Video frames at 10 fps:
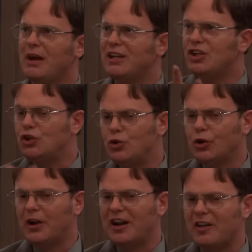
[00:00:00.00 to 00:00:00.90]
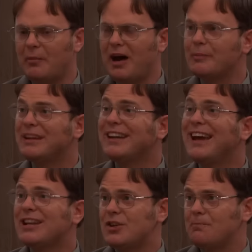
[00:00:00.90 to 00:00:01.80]
I need you to go down to the bottom and
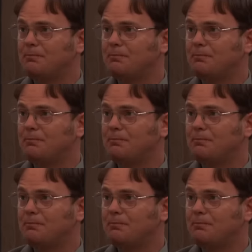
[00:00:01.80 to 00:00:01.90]
catch